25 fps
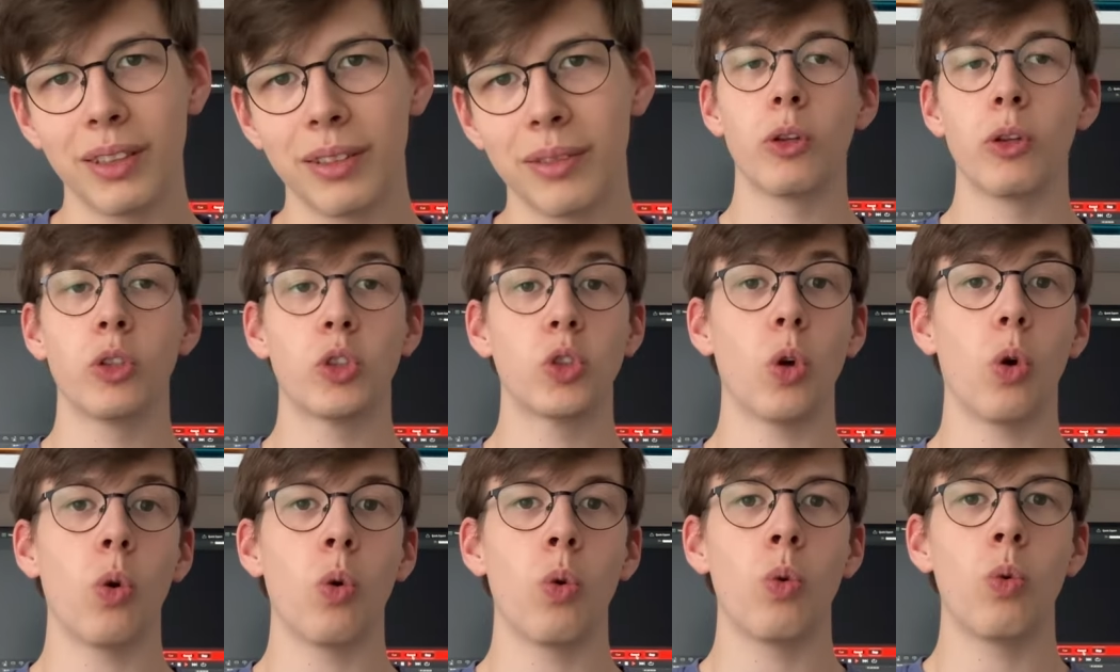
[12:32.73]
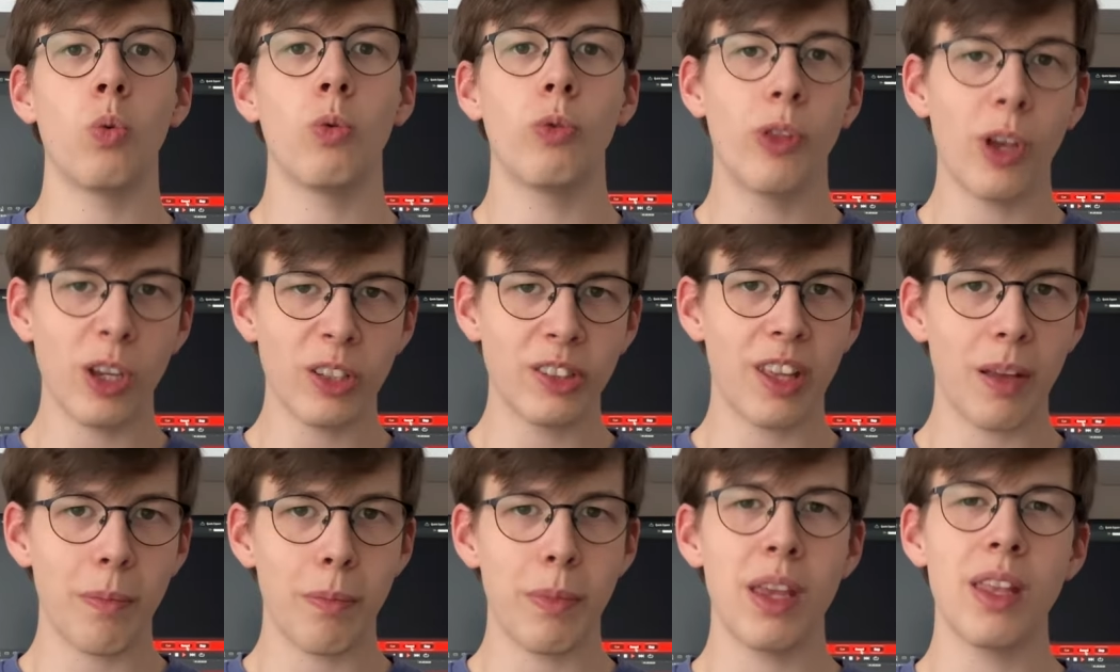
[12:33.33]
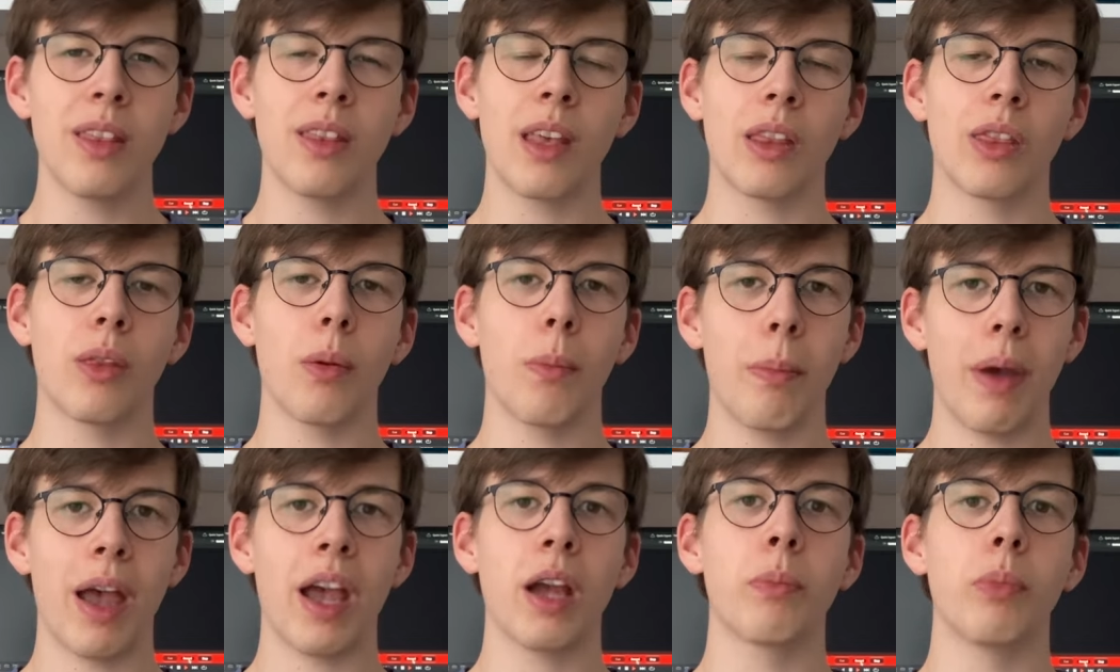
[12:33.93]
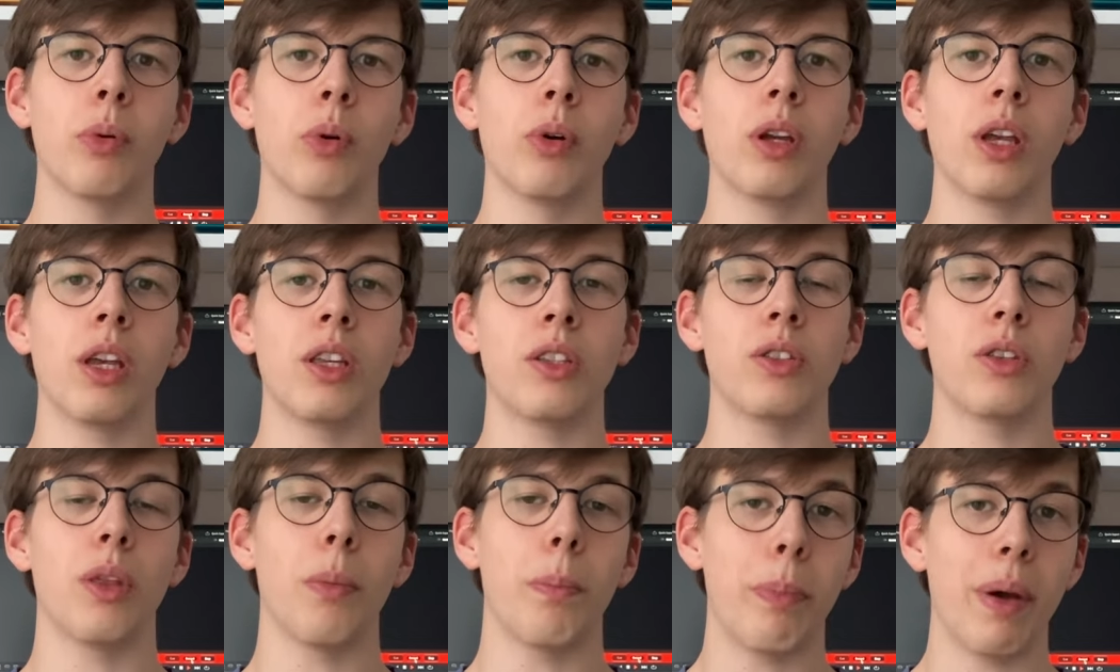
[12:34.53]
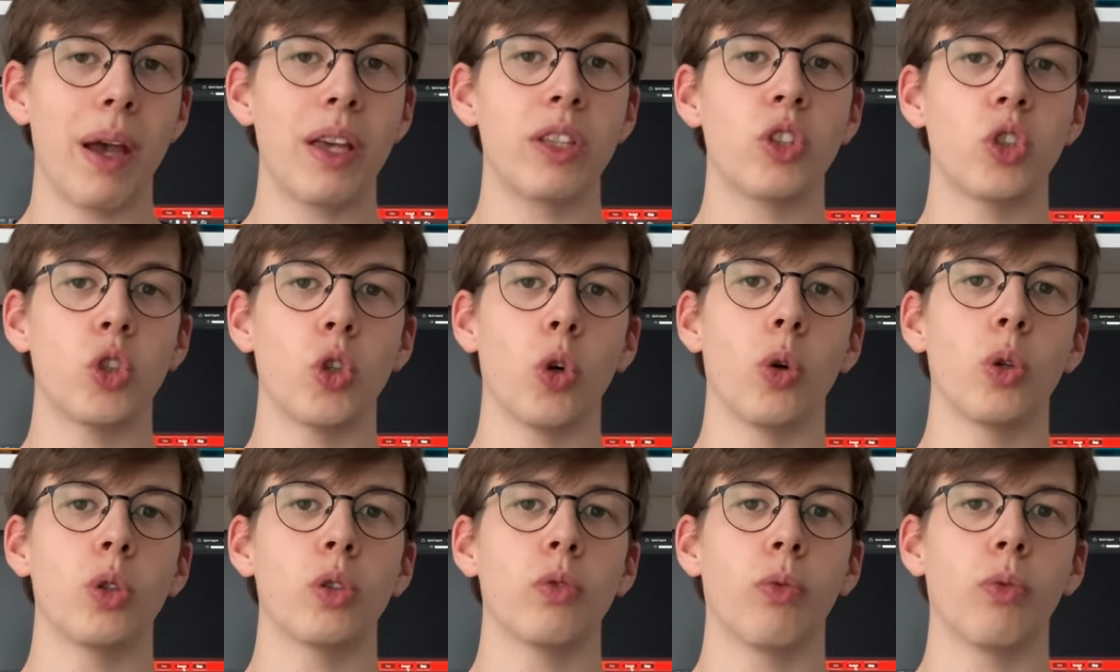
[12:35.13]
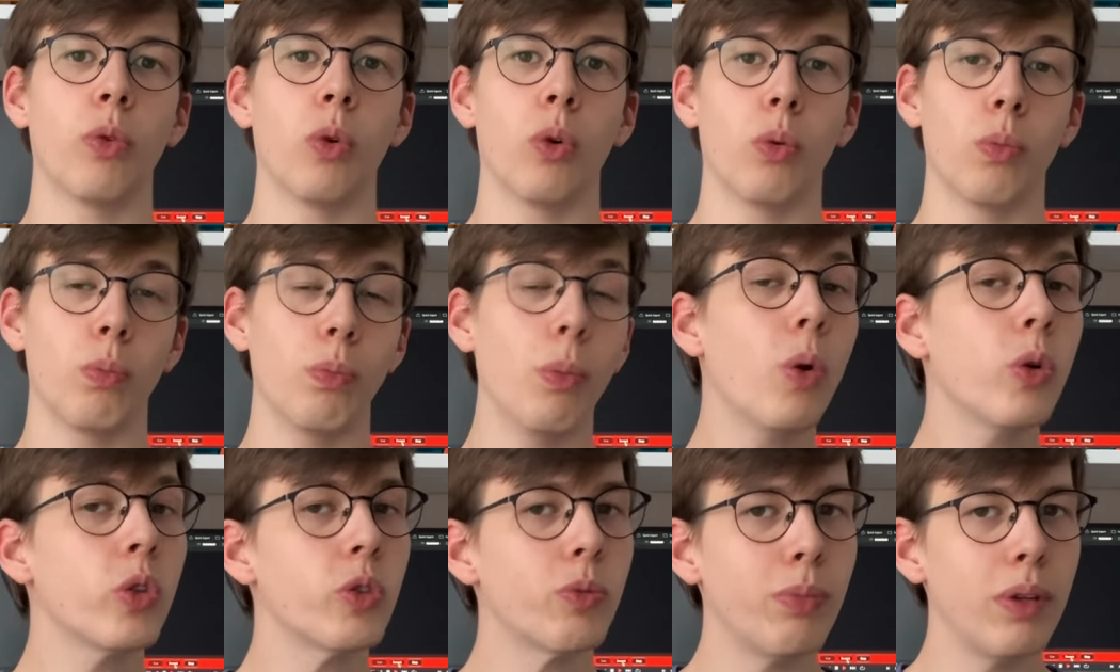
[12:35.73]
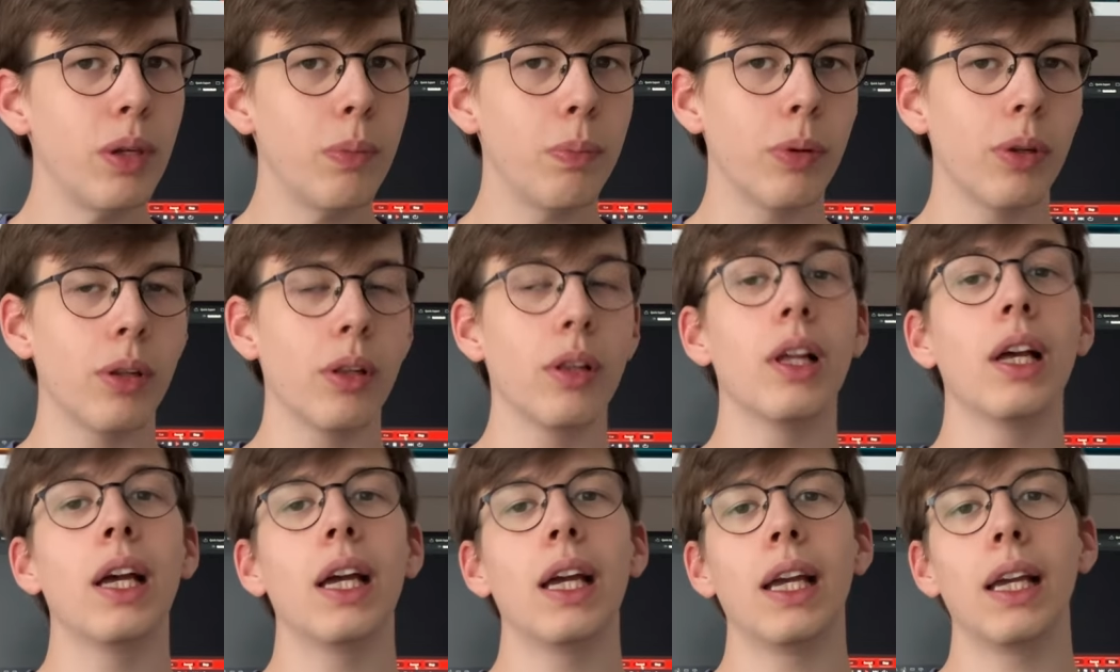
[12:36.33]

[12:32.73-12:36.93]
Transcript: So does that mean that the MacBook is the best choice for most people?